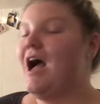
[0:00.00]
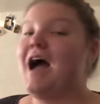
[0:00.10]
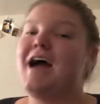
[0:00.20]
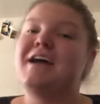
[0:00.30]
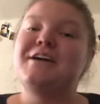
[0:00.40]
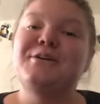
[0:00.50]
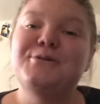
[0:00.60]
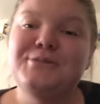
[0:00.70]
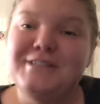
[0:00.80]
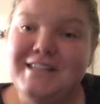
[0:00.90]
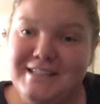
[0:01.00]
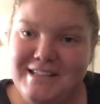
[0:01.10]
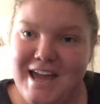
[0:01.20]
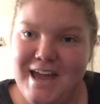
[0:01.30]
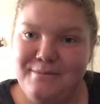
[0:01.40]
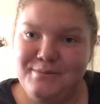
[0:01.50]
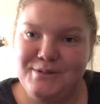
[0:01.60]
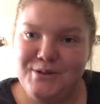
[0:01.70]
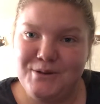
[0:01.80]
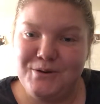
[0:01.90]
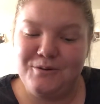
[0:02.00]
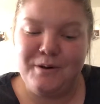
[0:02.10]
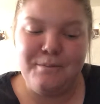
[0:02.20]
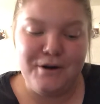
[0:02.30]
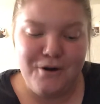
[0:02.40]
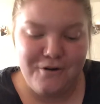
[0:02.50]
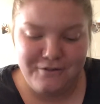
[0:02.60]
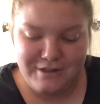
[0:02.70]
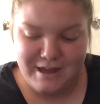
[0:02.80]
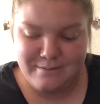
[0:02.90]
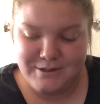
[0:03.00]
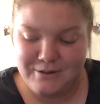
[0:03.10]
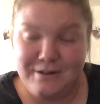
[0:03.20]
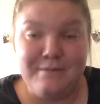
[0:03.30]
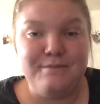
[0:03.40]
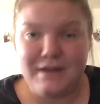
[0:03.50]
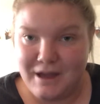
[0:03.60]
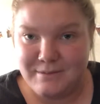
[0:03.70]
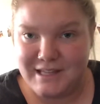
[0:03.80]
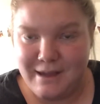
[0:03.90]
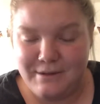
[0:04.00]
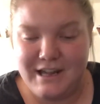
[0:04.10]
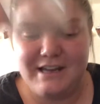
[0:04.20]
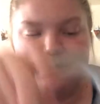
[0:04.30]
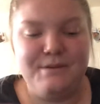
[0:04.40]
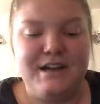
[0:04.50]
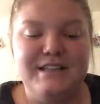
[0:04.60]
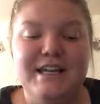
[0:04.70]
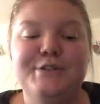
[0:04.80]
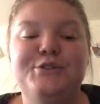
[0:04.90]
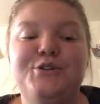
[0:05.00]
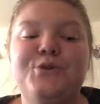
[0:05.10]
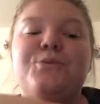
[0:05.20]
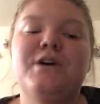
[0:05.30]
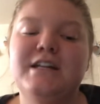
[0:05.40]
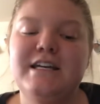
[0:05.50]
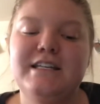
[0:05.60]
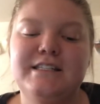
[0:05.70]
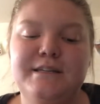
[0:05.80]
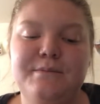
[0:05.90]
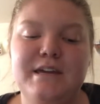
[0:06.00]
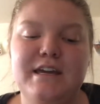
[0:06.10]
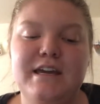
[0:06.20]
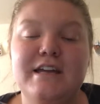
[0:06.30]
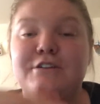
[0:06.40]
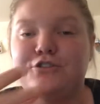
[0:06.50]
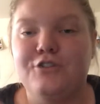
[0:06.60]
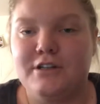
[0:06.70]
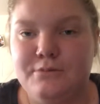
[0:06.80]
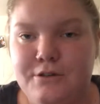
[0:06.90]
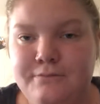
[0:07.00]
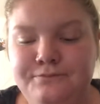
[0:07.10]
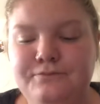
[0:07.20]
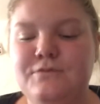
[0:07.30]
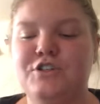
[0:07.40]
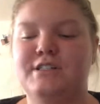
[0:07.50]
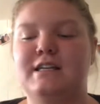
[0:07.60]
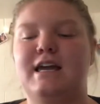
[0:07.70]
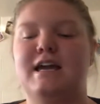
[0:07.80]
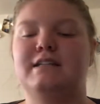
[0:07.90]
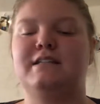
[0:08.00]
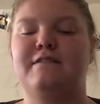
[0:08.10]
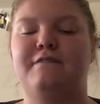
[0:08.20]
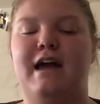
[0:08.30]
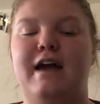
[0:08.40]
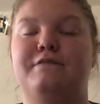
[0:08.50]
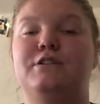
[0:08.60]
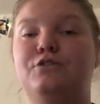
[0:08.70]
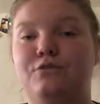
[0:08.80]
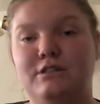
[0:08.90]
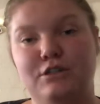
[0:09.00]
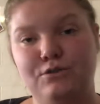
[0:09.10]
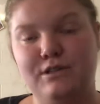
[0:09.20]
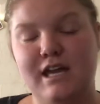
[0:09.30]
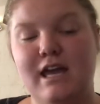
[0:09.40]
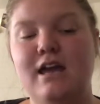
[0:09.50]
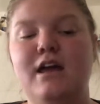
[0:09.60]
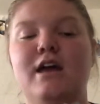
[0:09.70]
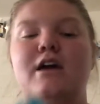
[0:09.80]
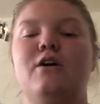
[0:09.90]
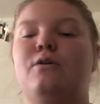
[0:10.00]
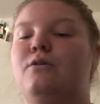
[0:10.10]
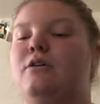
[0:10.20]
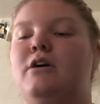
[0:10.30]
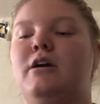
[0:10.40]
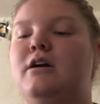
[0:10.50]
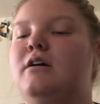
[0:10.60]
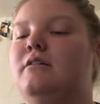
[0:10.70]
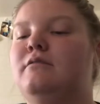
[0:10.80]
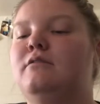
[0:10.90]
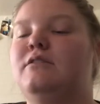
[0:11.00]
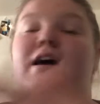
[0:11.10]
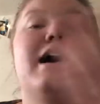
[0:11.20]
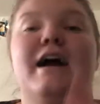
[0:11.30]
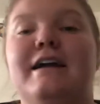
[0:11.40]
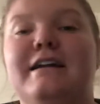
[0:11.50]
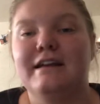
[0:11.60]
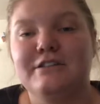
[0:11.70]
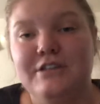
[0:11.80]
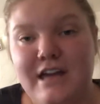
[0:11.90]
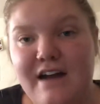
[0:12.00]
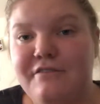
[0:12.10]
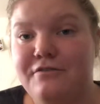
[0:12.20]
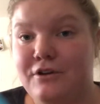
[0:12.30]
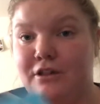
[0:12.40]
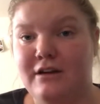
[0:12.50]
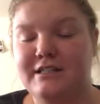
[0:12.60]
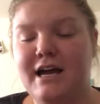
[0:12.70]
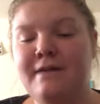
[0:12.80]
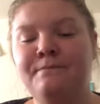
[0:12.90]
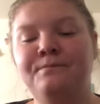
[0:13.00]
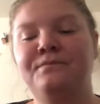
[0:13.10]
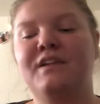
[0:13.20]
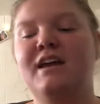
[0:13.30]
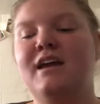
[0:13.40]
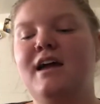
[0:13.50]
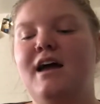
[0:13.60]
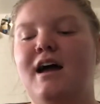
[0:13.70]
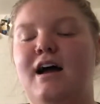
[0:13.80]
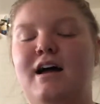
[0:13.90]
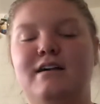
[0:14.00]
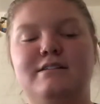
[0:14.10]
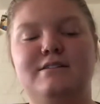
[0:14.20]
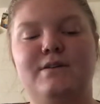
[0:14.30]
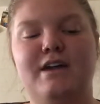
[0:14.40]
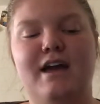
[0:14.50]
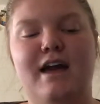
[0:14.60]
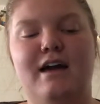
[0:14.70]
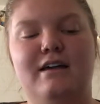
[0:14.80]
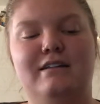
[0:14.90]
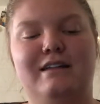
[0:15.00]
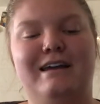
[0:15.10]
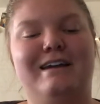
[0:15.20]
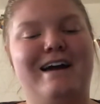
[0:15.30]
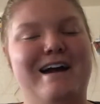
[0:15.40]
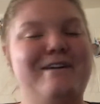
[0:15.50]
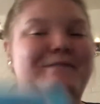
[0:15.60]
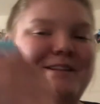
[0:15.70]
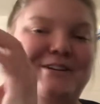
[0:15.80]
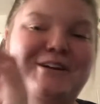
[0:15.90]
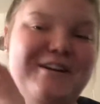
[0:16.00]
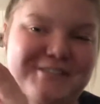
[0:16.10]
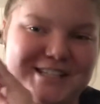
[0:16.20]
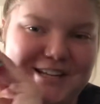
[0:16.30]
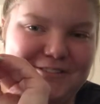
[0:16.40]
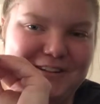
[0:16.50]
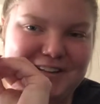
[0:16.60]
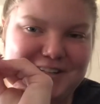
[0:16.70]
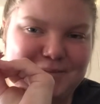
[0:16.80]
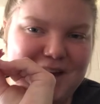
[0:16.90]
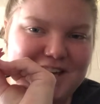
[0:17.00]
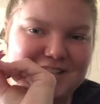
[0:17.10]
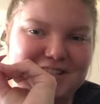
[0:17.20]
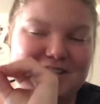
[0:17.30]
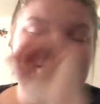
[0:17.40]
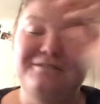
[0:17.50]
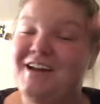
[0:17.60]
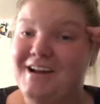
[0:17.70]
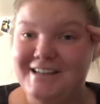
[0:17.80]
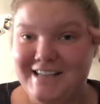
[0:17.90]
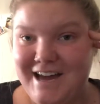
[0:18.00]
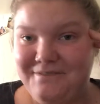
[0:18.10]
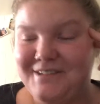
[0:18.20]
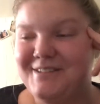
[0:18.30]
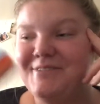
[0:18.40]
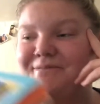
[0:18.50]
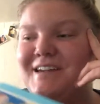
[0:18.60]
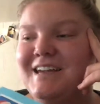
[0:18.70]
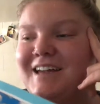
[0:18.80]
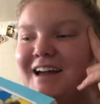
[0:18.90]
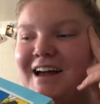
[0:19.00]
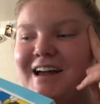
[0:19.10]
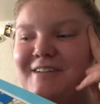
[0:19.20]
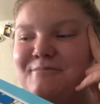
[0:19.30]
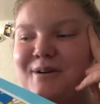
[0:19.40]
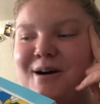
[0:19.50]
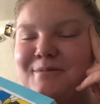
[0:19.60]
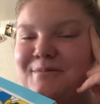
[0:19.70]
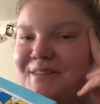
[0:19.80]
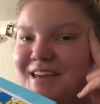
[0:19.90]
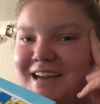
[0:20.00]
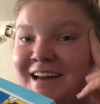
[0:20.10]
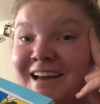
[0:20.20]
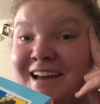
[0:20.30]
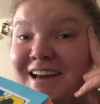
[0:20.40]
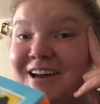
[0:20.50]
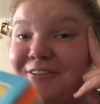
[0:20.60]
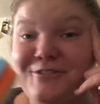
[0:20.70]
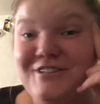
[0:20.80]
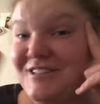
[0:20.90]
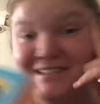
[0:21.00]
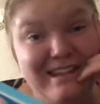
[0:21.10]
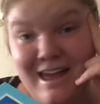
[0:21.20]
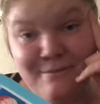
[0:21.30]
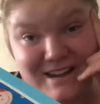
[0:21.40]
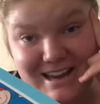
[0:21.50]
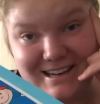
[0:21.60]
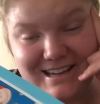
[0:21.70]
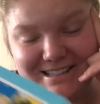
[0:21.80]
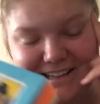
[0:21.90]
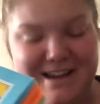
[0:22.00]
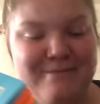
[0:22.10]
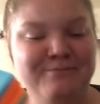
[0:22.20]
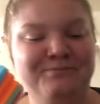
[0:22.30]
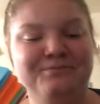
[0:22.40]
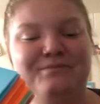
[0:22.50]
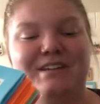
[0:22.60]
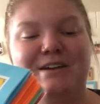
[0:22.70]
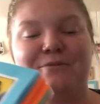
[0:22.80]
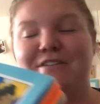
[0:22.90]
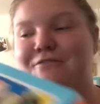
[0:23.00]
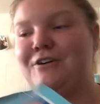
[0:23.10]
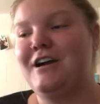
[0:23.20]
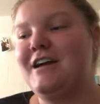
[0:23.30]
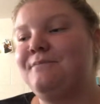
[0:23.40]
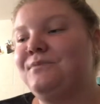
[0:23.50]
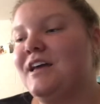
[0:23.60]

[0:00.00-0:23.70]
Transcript: I used this tape to put over them so that it becomes laminated, because I do want it to be indestructible, just in case if I have the students use it, or that I actually have it for a long time. So yeah, like I went through every single one of these pages, very time consuming. I probably would just laminate it next time and wait for it.